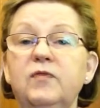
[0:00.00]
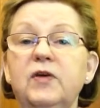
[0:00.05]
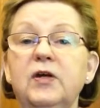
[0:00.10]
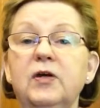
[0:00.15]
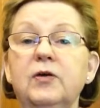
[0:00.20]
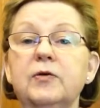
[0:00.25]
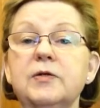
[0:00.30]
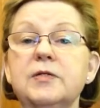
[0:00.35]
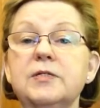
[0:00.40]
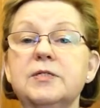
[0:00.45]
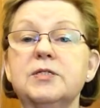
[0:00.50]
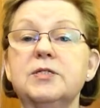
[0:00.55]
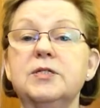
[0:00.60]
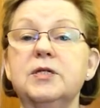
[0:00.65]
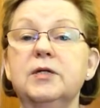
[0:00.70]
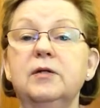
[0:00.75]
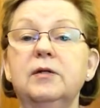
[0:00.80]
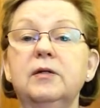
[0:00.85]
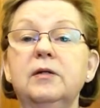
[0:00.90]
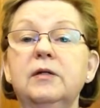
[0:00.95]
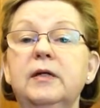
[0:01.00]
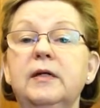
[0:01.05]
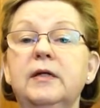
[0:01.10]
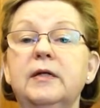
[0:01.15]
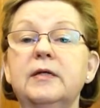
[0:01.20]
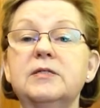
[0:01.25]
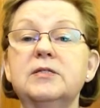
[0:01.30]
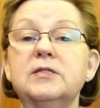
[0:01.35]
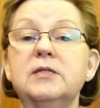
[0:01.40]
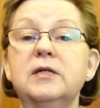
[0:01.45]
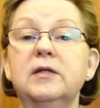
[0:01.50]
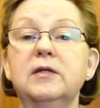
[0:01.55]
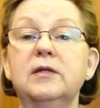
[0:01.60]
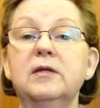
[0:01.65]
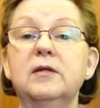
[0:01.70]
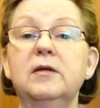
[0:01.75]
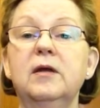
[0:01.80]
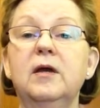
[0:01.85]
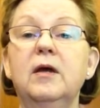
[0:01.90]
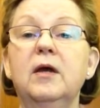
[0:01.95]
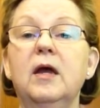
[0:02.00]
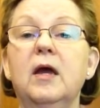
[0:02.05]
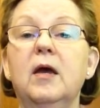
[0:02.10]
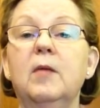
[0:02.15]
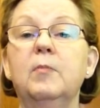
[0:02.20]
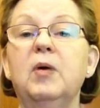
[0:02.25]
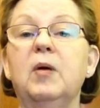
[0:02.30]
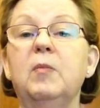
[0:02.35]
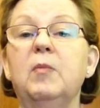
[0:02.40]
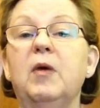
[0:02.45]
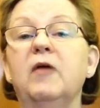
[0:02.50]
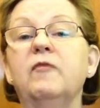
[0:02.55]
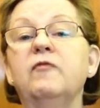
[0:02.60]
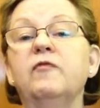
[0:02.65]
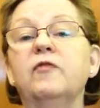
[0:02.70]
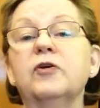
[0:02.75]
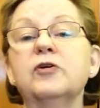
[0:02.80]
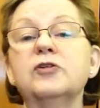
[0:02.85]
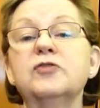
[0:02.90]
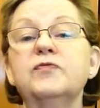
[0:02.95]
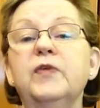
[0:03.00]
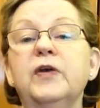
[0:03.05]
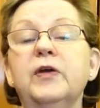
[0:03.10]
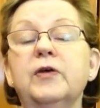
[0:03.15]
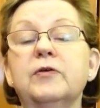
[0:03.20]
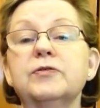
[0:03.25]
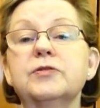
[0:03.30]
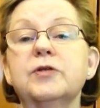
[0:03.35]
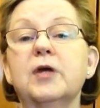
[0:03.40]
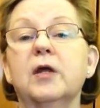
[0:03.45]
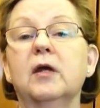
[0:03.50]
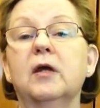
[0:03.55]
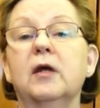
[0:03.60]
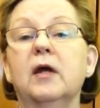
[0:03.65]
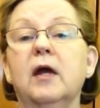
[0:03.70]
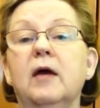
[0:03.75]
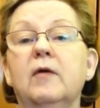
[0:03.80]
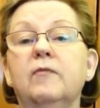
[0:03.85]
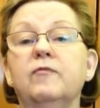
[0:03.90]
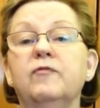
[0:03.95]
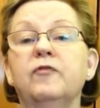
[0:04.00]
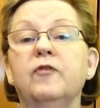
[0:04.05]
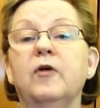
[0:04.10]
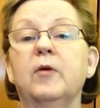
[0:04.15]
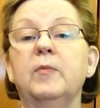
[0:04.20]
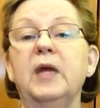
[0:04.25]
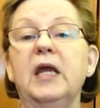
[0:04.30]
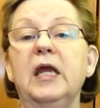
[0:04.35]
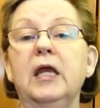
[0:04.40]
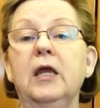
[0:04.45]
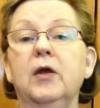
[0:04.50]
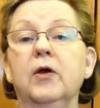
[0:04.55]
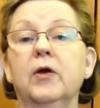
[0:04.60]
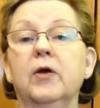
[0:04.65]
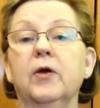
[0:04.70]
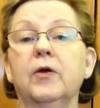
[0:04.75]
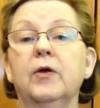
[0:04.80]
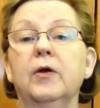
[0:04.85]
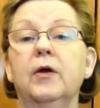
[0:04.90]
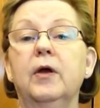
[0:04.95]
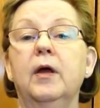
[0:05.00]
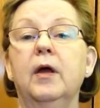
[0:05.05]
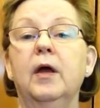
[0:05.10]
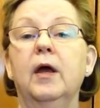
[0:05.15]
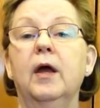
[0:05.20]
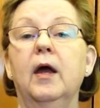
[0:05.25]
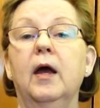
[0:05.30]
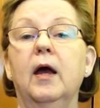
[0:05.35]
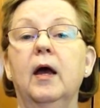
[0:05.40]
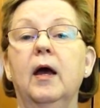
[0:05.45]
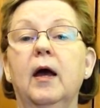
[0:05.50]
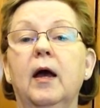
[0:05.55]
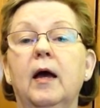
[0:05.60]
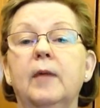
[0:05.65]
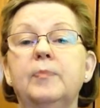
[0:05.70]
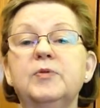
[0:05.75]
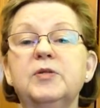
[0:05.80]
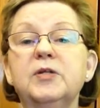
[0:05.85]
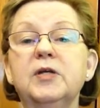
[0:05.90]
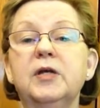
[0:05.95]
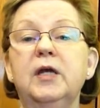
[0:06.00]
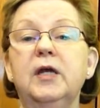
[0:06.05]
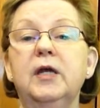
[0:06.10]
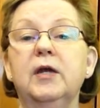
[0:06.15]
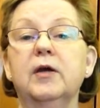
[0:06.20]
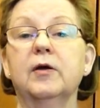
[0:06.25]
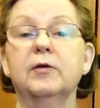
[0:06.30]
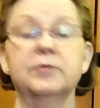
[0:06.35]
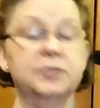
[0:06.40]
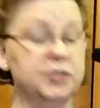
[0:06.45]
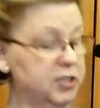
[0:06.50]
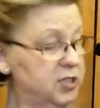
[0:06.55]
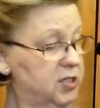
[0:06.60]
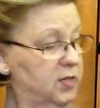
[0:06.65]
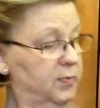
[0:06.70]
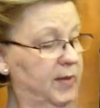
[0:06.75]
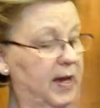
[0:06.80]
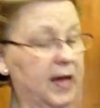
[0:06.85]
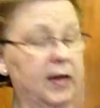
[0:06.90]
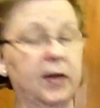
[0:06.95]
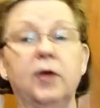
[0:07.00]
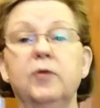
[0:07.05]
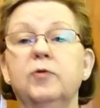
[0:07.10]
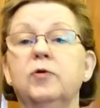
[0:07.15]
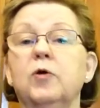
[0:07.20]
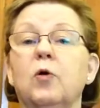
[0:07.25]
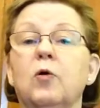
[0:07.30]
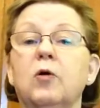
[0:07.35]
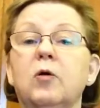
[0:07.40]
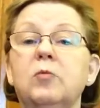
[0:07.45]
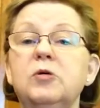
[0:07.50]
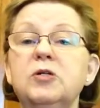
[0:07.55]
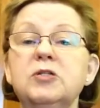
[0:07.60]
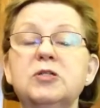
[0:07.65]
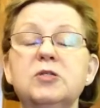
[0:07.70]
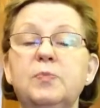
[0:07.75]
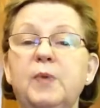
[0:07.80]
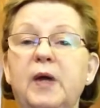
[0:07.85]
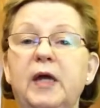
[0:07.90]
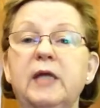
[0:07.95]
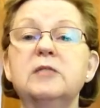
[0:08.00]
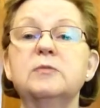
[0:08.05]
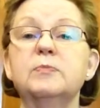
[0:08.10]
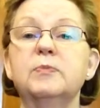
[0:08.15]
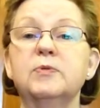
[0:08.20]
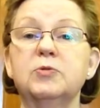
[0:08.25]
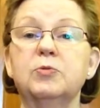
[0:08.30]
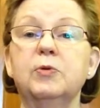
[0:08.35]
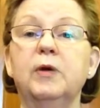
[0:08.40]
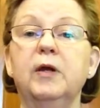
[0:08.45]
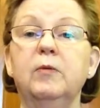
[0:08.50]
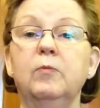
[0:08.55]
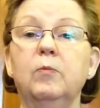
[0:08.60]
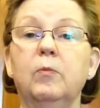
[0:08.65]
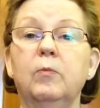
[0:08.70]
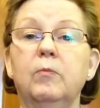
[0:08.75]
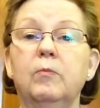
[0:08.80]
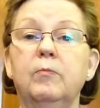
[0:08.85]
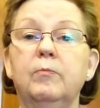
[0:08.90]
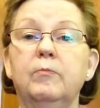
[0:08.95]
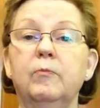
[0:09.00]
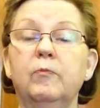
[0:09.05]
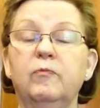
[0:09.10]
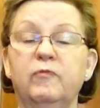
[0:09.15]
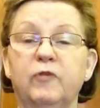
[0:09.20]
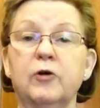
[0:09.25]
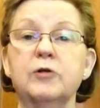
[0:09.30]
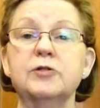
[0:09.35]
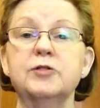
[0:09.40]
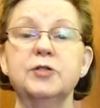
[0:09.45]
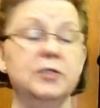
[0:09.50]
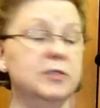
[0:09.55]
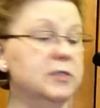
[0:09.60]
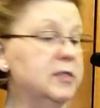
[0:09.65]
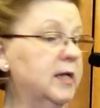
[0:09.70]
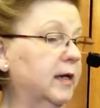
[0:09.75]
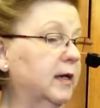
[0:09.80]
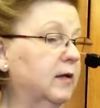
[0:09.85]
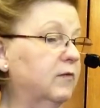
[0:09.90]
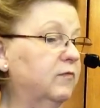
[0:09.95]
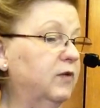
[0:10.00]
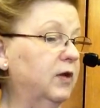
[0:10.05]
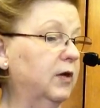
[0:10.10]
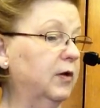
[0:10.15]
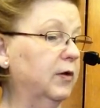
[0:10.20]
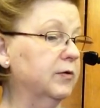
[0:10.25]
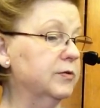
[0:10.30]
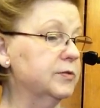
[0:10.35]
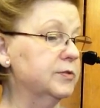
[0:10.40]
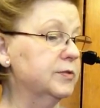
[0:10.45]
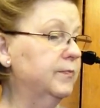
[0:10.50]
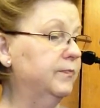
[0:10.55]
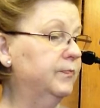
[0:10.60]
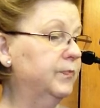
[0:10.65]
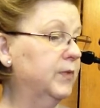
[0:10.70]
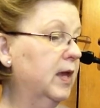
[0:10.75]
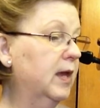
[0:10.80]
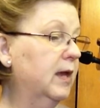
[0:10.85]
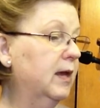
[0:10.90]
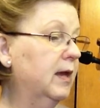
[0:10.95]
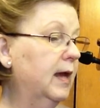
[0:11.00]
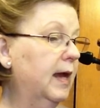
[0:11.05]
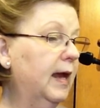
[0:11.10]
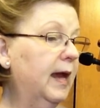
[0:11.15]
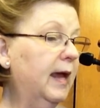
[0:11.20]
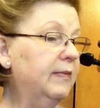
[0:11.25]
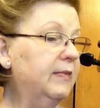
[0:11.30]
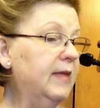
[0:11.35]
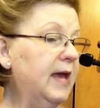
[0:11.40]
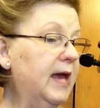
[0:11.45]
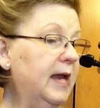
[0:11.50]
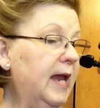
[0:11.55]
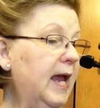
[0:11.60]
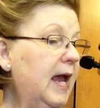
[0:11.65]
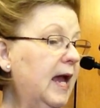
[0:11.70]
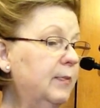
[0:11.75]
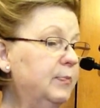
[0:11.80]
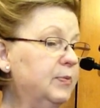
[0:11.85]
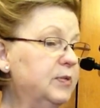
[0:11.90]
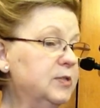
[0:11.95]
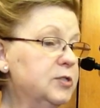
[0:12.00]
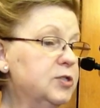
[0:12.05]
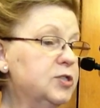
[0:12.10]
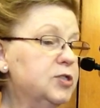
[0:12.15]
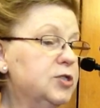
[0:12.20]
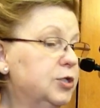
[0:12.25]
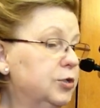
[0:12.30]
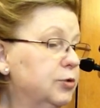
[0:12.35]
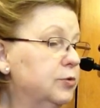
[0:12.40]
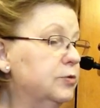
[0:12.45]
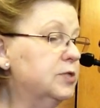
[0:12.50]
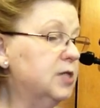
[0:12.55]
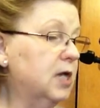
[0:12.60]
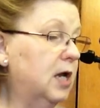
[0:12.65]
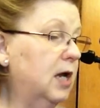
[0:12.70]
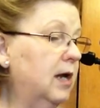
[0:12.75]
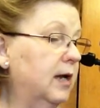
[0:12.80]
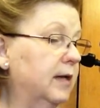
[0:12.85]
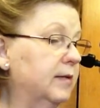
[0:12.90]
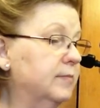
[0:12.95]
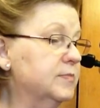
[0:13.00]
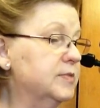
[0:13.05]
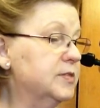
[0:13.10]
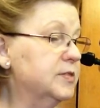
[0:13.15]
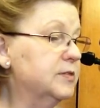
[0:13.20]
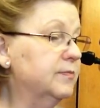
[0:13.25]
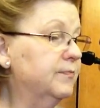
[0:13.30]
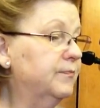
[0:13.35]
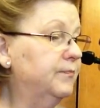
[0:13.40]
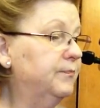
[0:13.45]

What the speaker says: finger is still in extended, but my first finger is going to come from here up to here, just about our normal space between first and second fingers. And that happens 2 times.